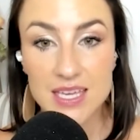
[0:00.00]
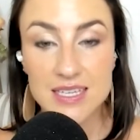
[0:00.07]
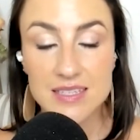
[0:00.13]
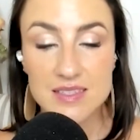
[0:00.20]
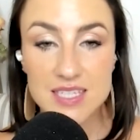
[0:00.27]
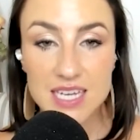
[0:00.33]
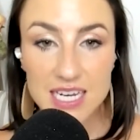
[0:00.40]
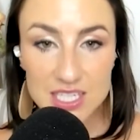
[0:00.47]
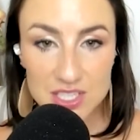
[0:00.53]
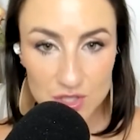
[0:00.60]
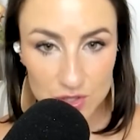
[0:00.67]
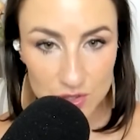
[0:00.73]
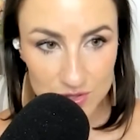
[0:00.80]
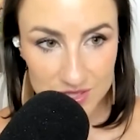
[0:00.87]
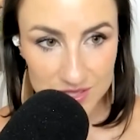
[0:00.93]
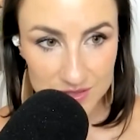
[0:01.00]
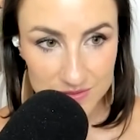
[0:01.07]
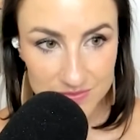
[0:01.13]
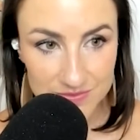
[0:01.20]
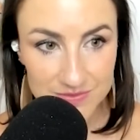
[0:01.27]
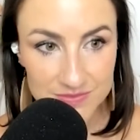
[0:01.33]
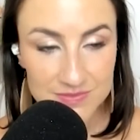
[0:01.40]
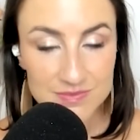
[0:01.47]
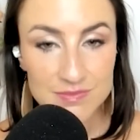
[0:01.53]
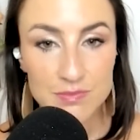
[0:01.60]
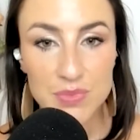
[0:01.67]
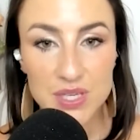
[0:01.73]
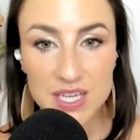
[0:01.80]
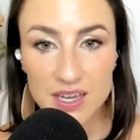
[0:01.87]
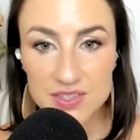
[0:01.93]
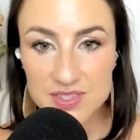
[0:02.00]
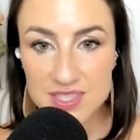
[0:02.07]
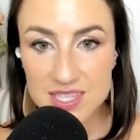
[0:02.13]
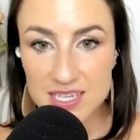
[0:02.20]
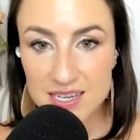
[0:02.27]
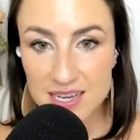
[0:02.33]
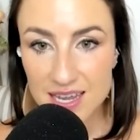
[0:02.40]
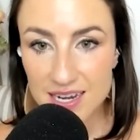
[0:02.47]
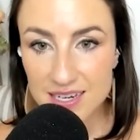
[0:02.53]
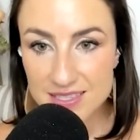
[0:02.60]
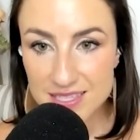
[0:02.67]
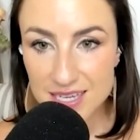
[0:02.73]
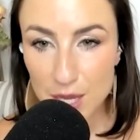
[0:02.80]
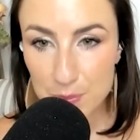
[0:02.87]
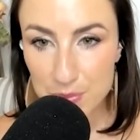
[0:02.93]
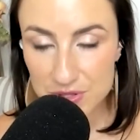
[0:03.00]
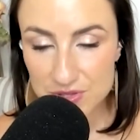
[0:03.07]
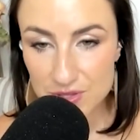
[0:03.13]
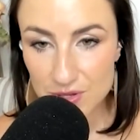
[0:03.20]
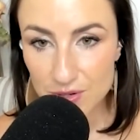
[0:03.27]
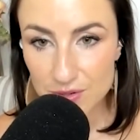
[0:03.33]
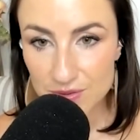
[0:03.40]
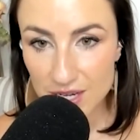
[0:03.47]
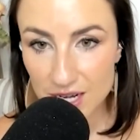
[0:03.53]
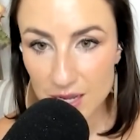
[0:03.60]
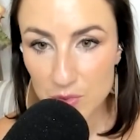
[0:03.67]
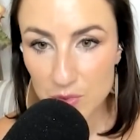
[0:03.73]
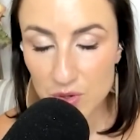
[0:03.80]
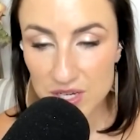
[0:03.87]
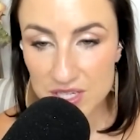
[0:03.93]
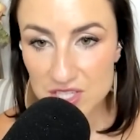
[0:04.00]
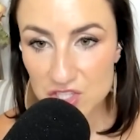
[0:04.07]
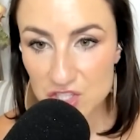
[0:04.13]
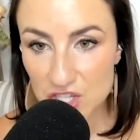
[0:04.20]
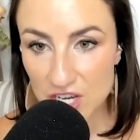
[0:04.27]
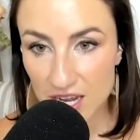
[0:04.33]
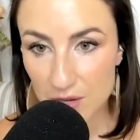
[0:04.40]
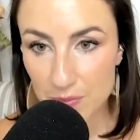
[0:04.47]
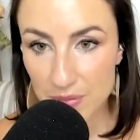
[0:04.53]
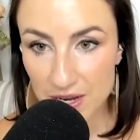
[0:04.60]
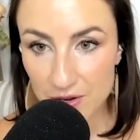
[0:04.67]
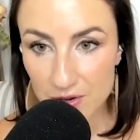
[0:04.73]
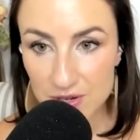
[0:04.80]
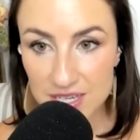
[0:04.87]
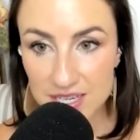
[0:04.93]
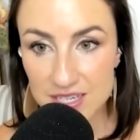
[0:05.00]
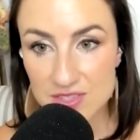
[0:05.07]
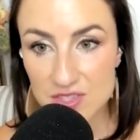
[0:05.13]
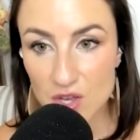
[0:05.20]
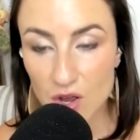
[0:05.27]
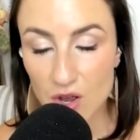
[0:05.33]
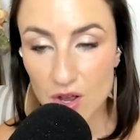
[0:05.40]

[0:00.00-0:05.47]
Stay tuned because the next episode that I'm going to chat about is